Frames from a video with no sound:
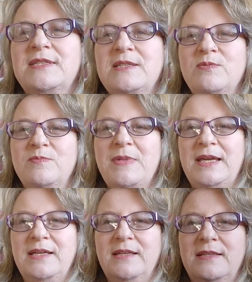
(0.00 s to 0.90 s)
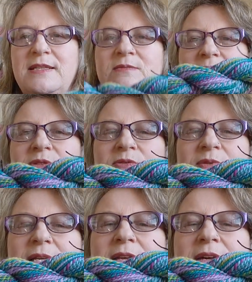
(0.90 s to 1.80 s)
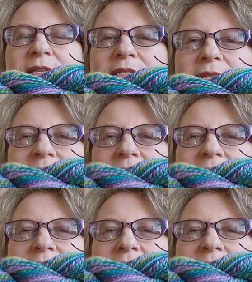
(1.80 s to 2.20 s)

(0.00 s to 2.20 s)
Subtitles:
this would look really nice